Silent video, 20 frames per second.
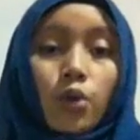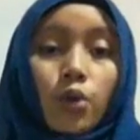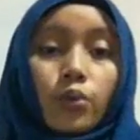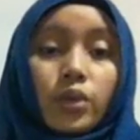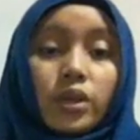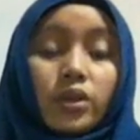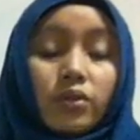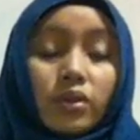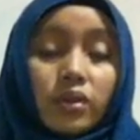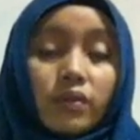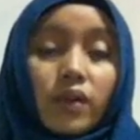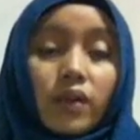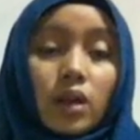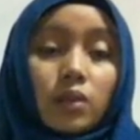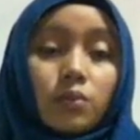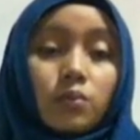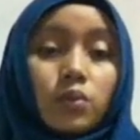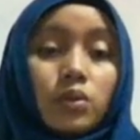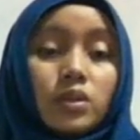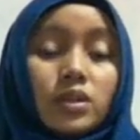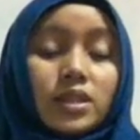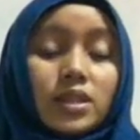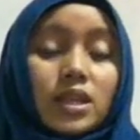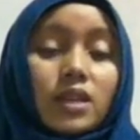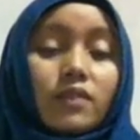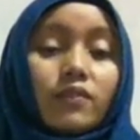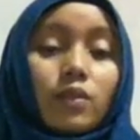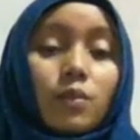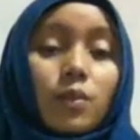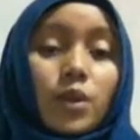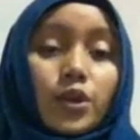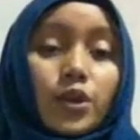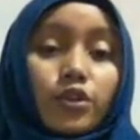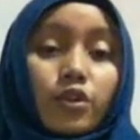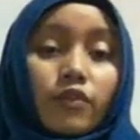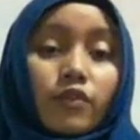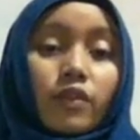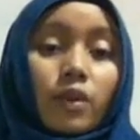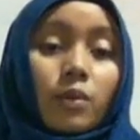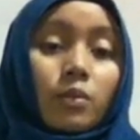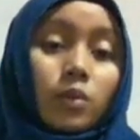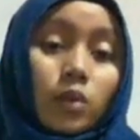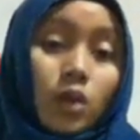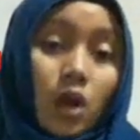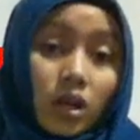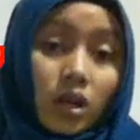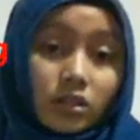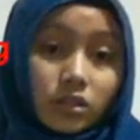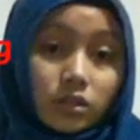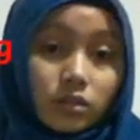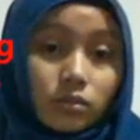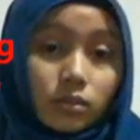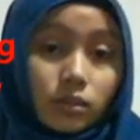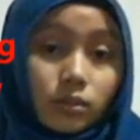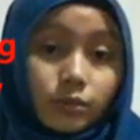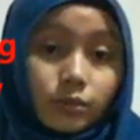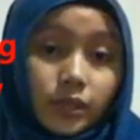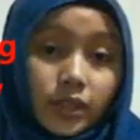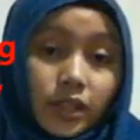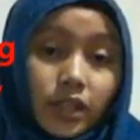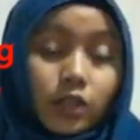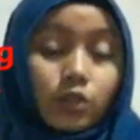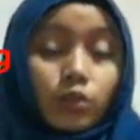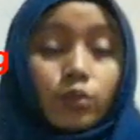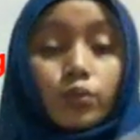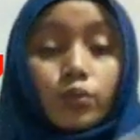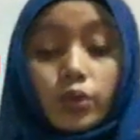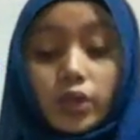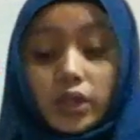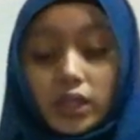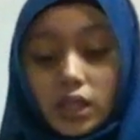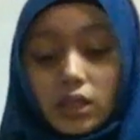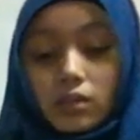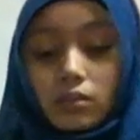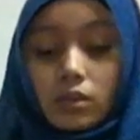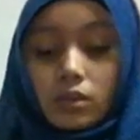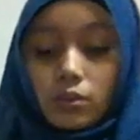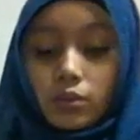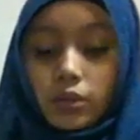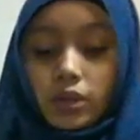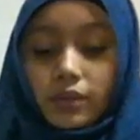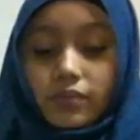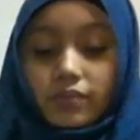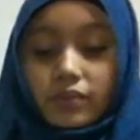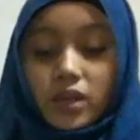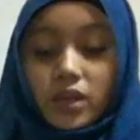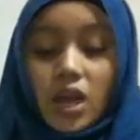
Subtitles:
retrieval pulls information from long-term memory into working memory.